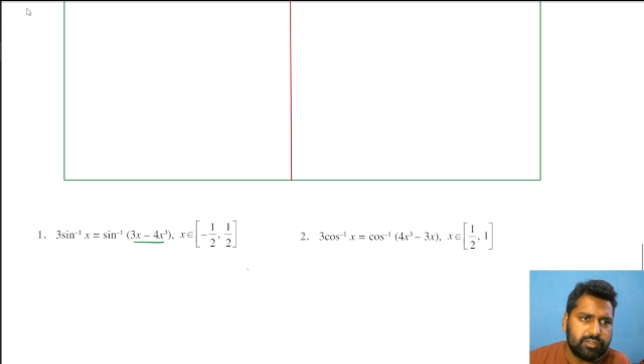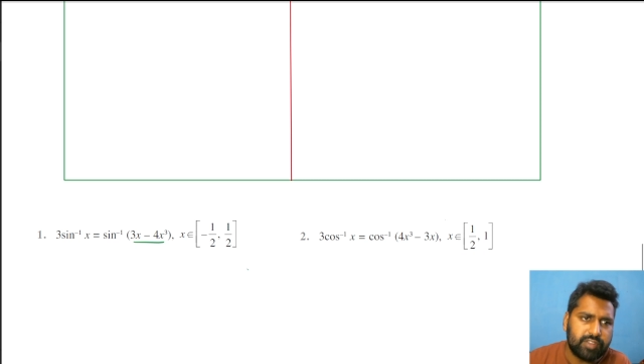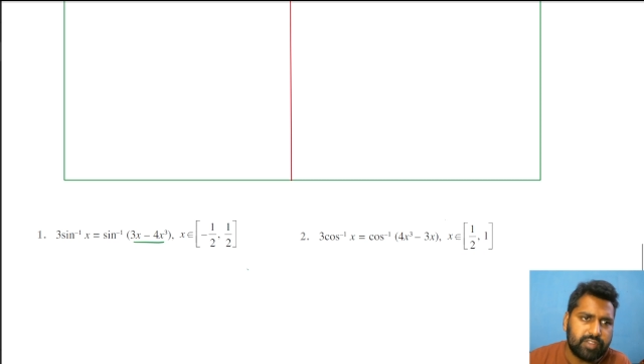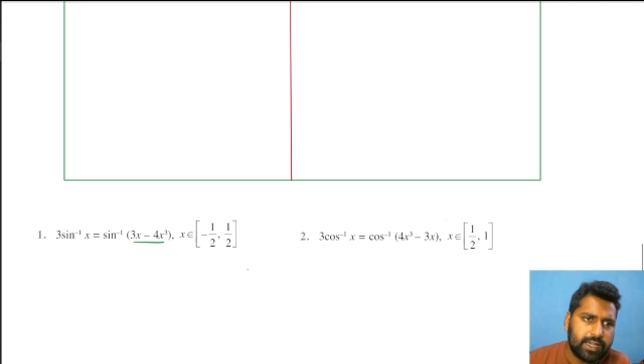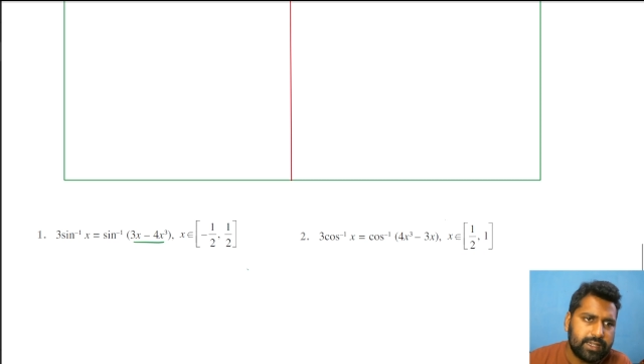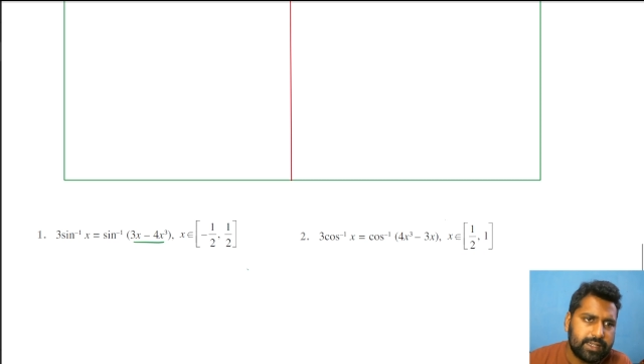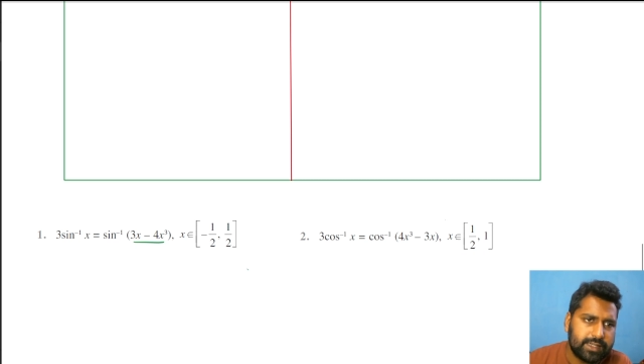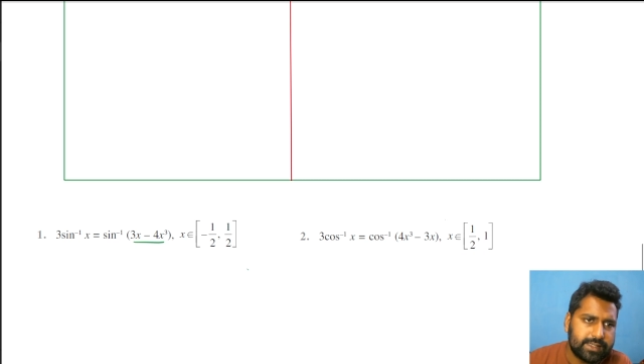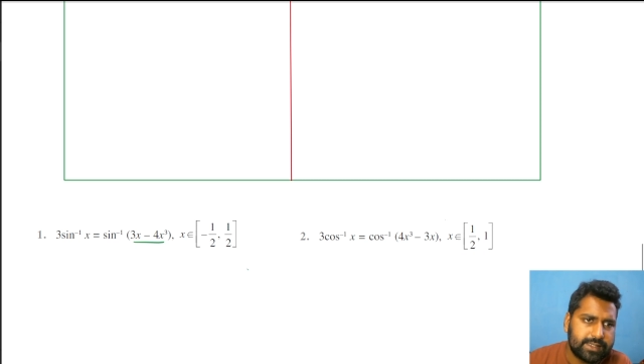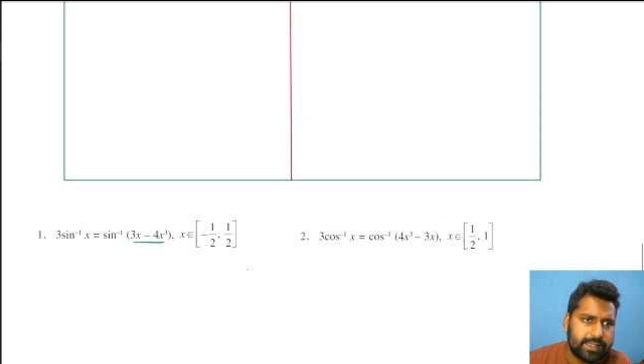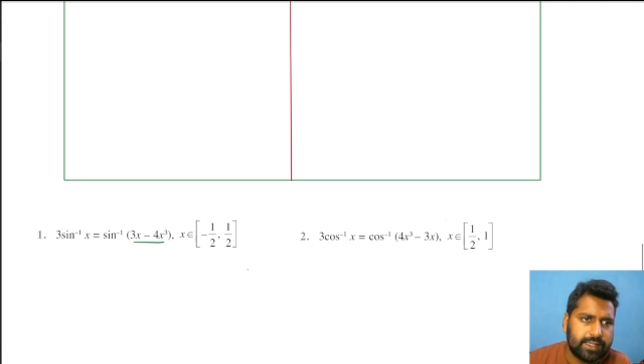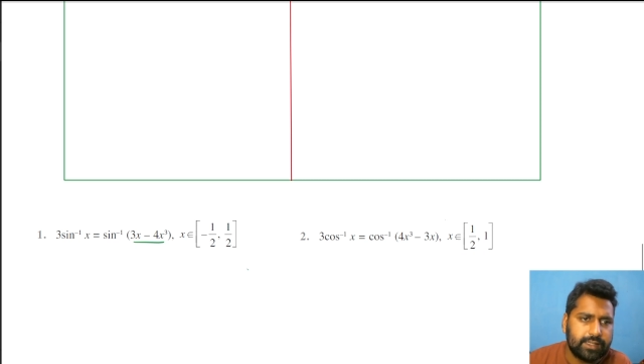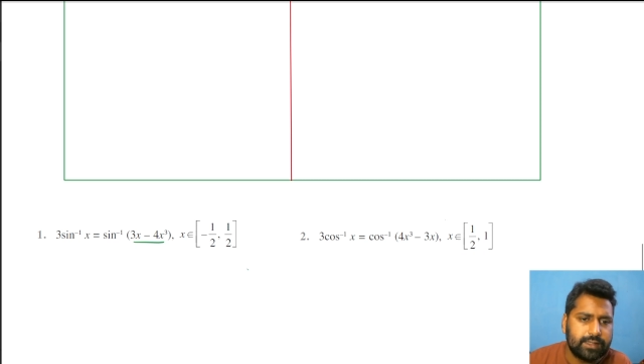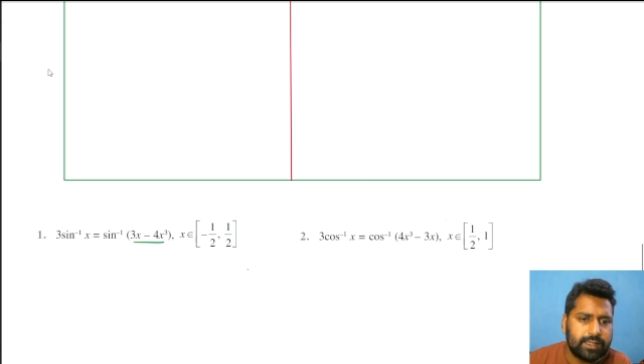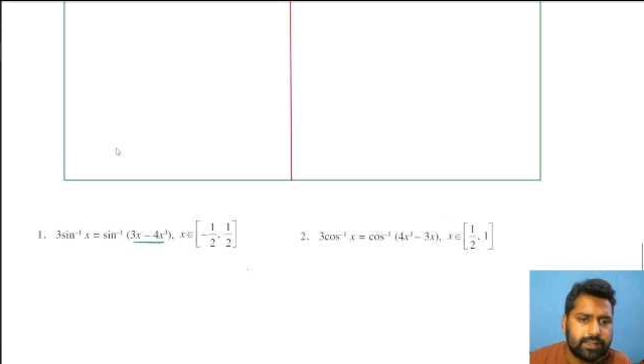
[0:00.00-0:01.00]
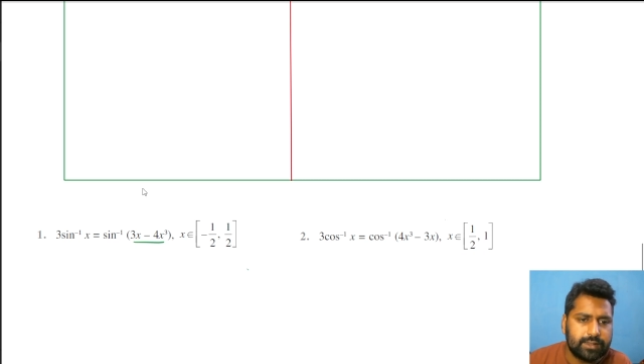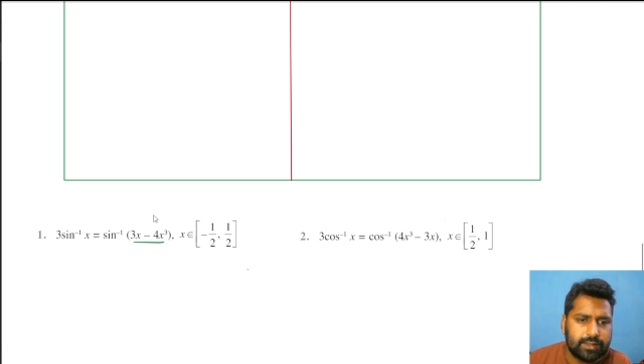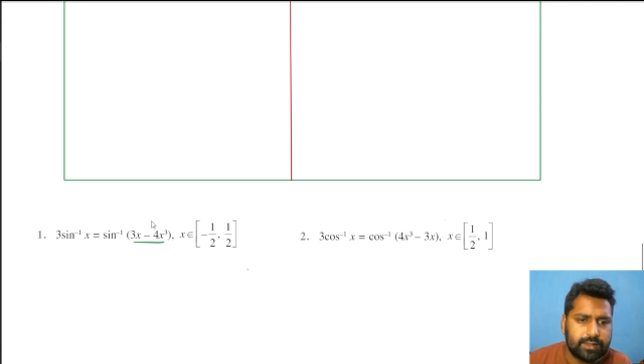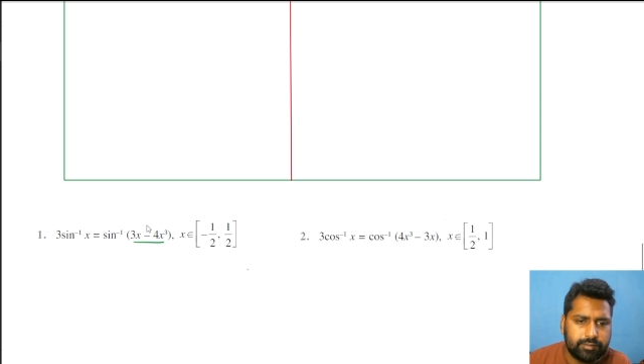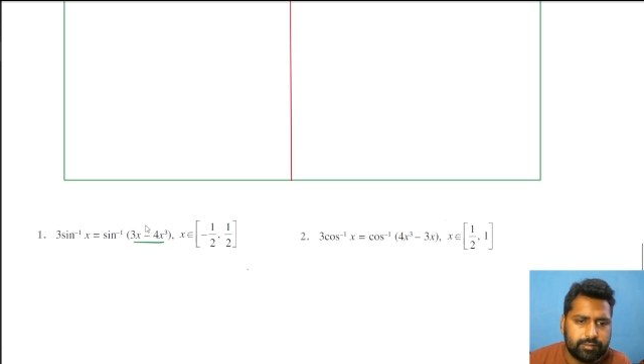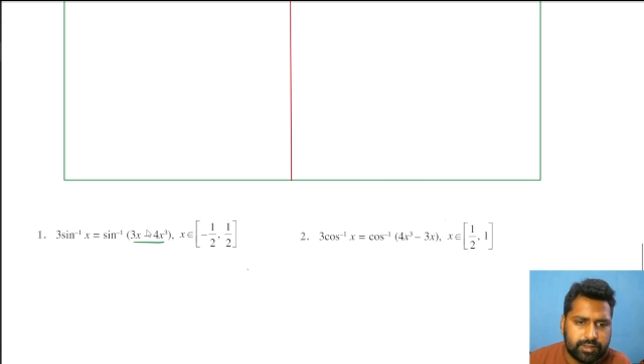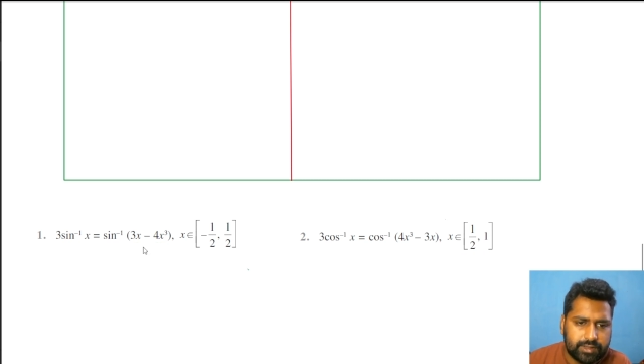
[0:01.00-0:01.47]
valid. He's saying that
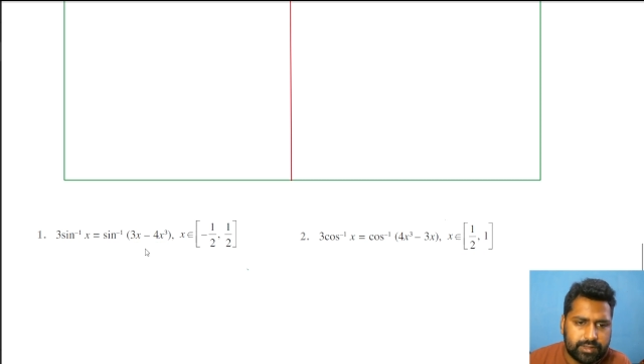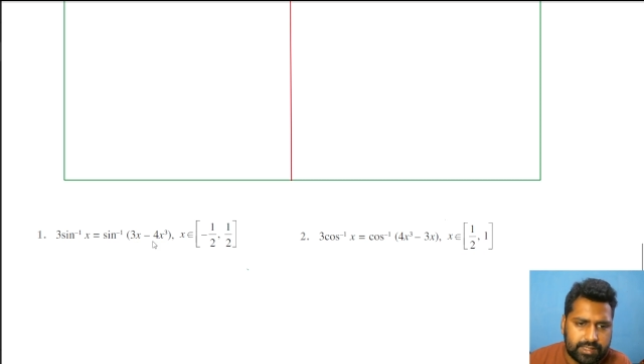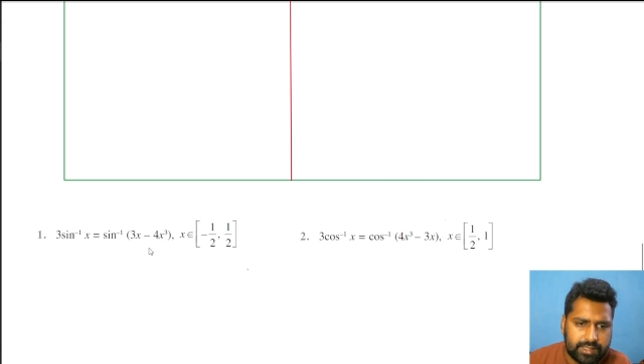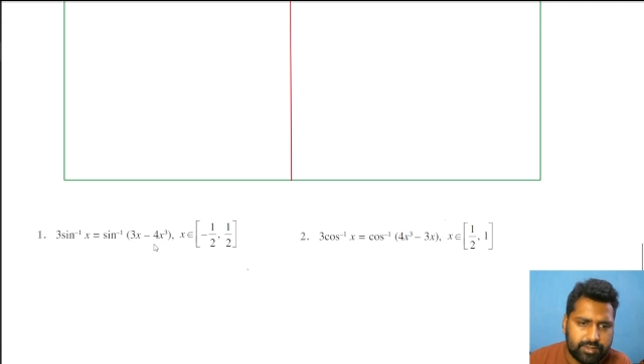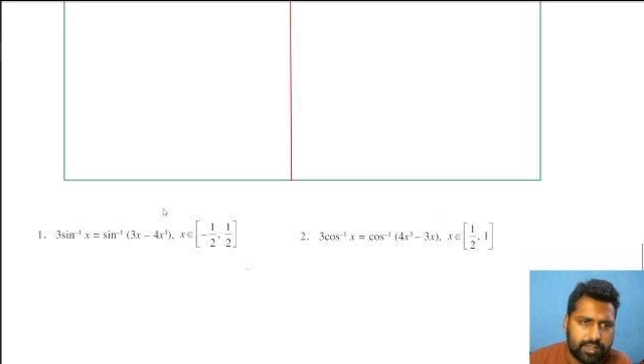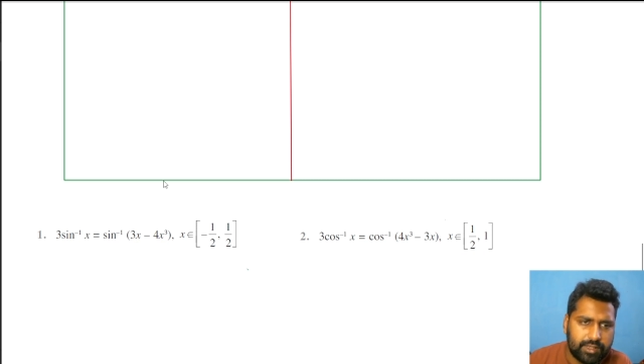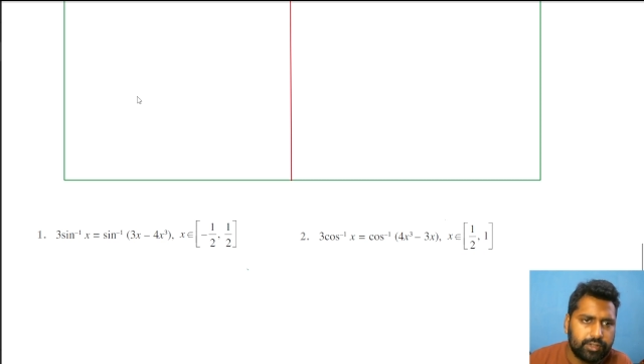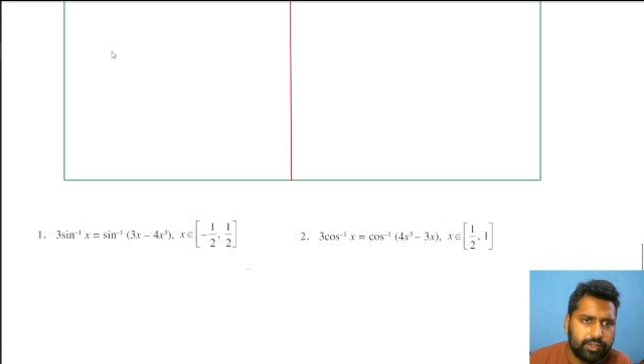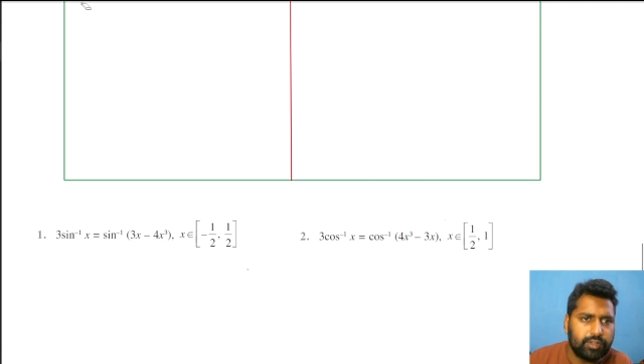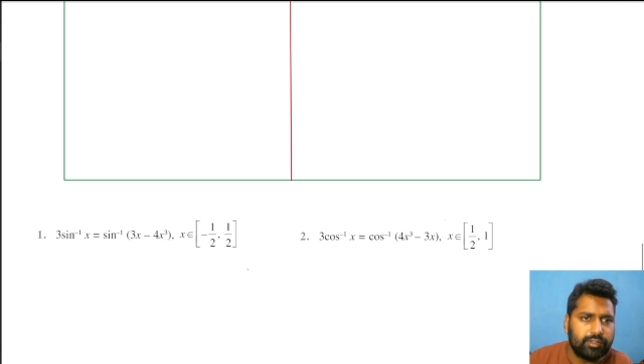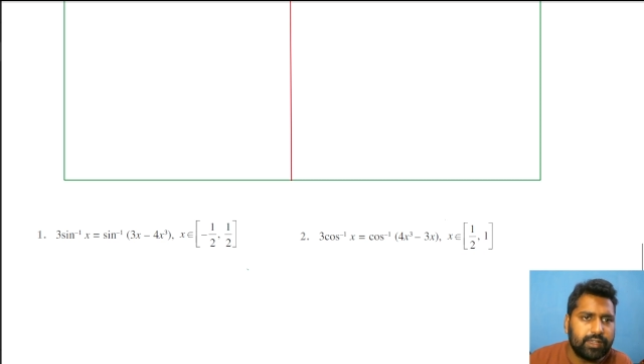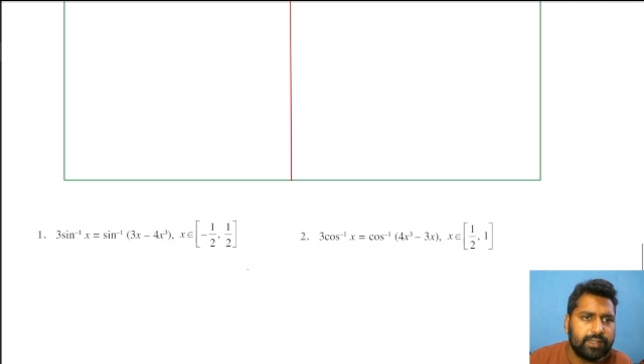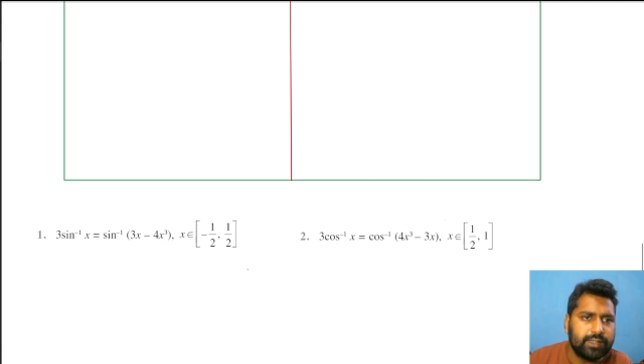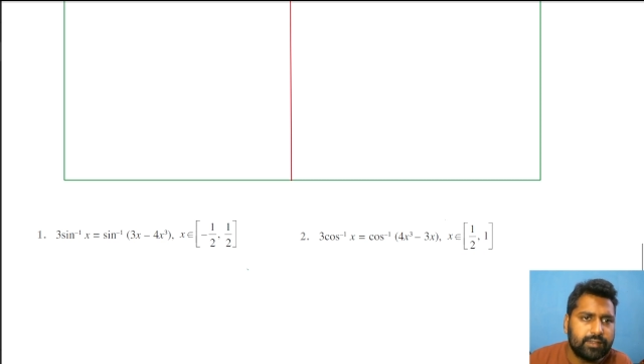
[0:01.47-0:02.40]
with these values of x,